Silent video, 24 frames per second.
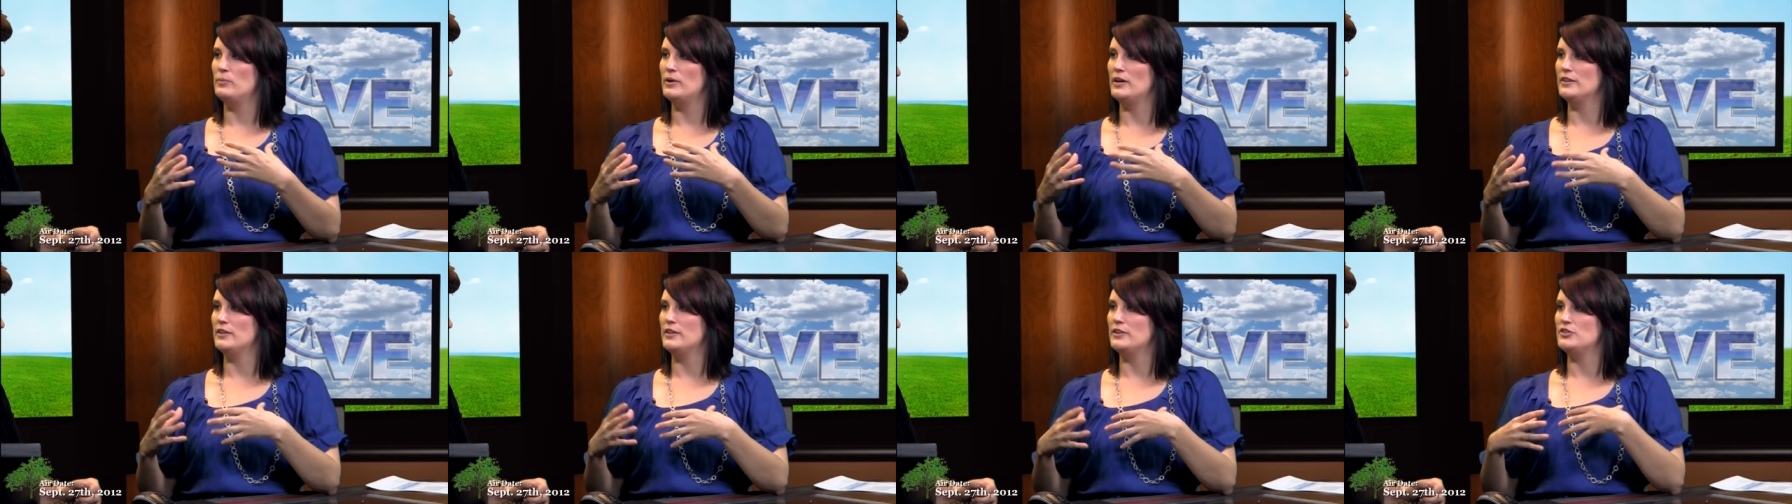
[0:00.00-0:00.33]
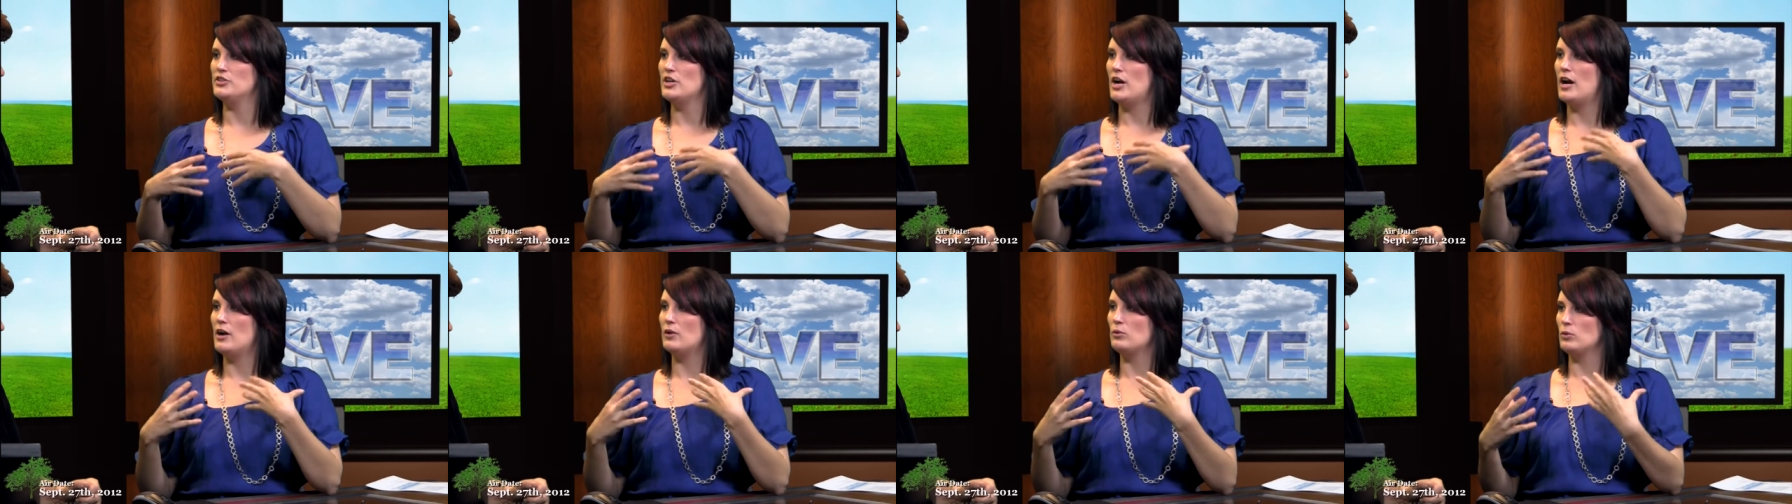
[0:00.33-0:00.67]
but the
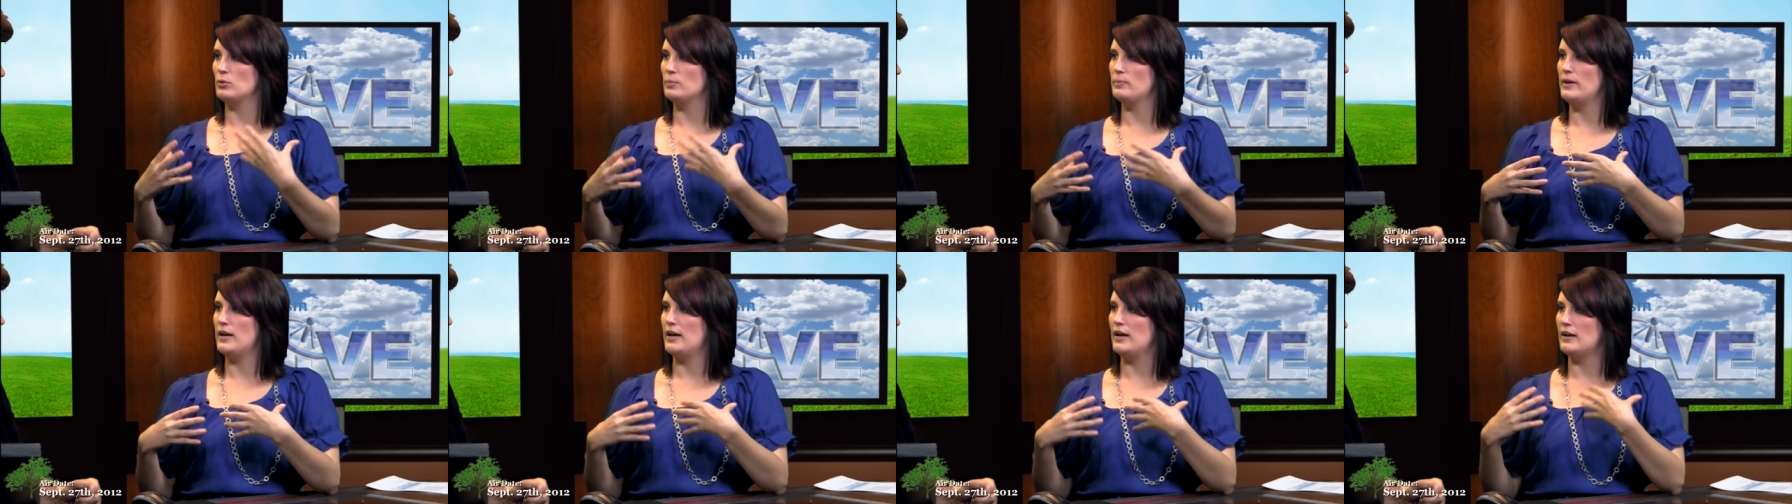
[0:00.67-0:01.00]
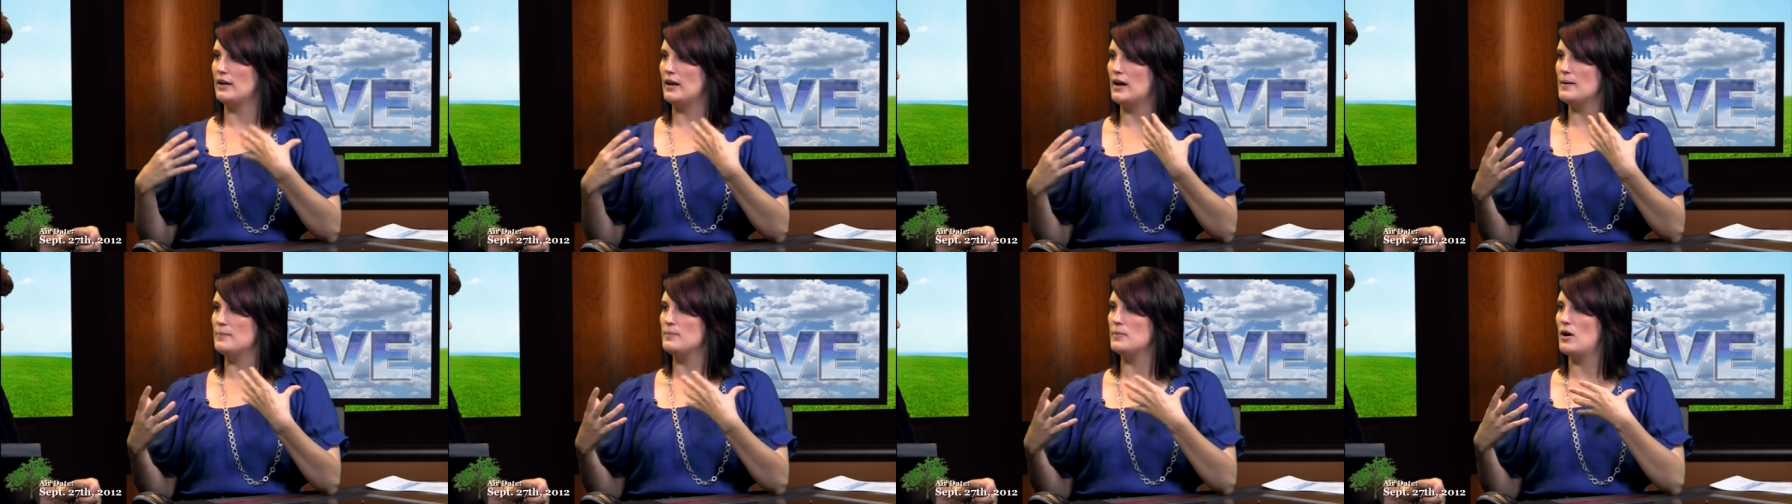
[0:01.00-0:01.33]
child will
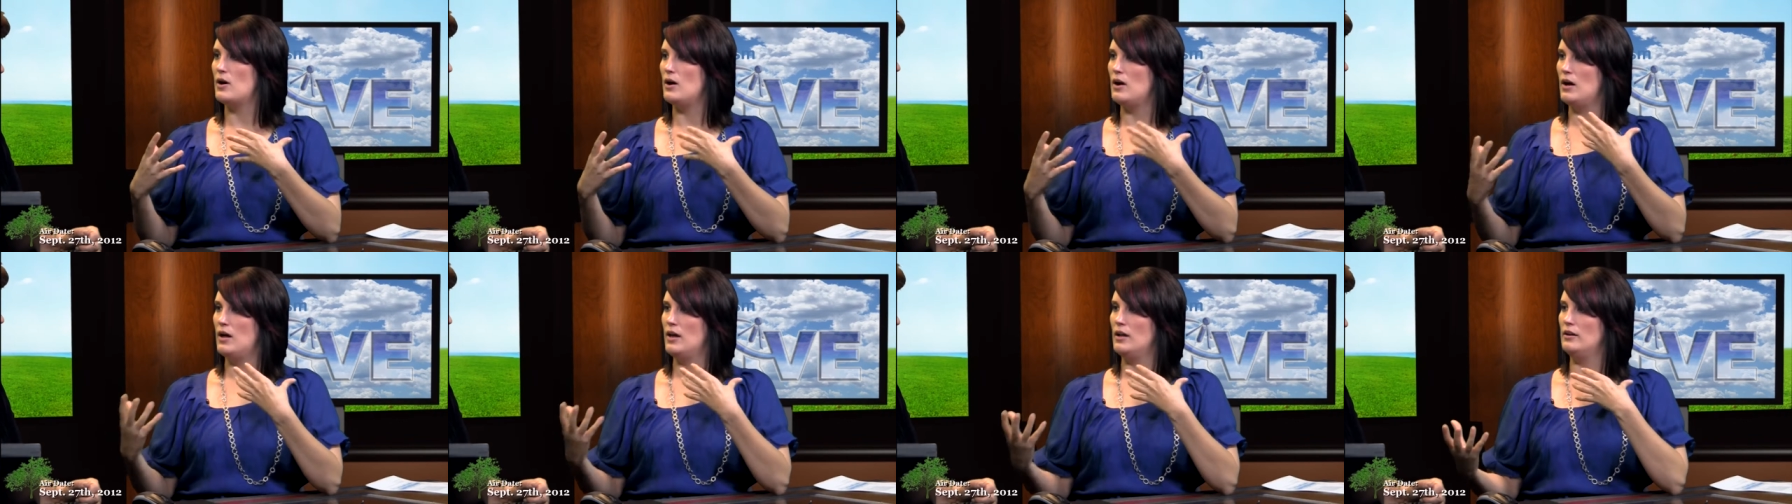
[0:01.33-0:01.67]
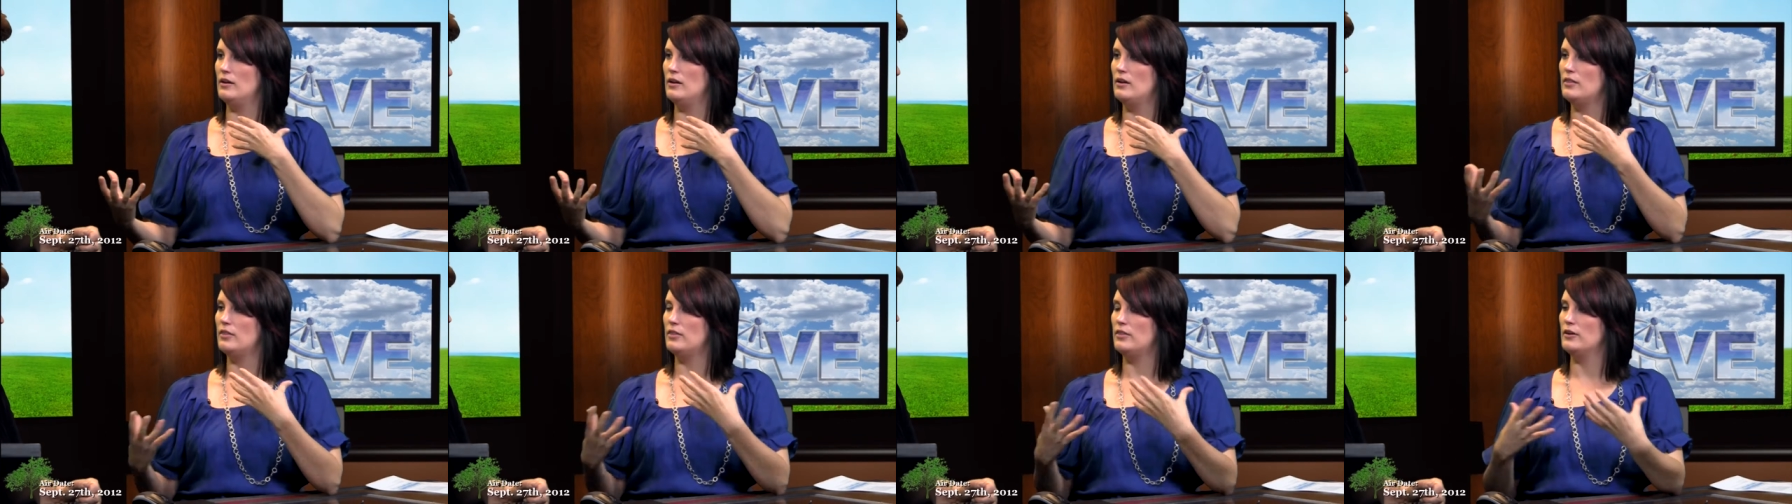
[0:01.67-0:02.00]
pick up on
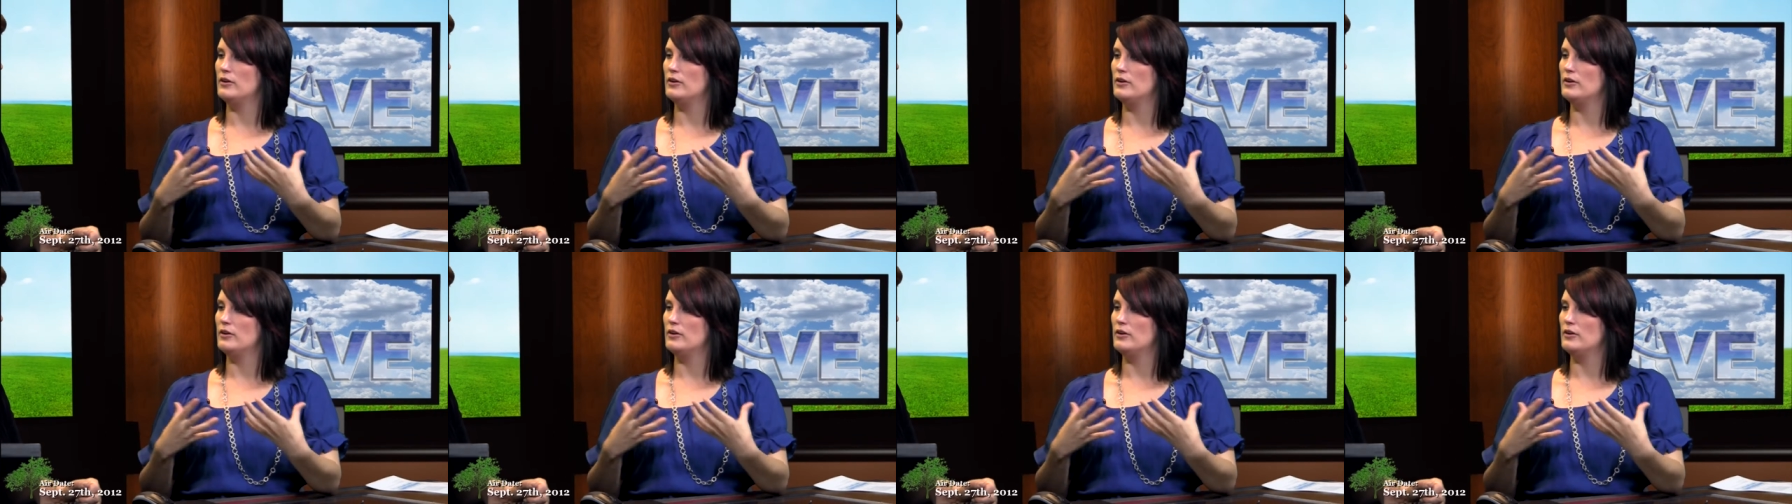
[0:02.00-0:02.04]
yeah.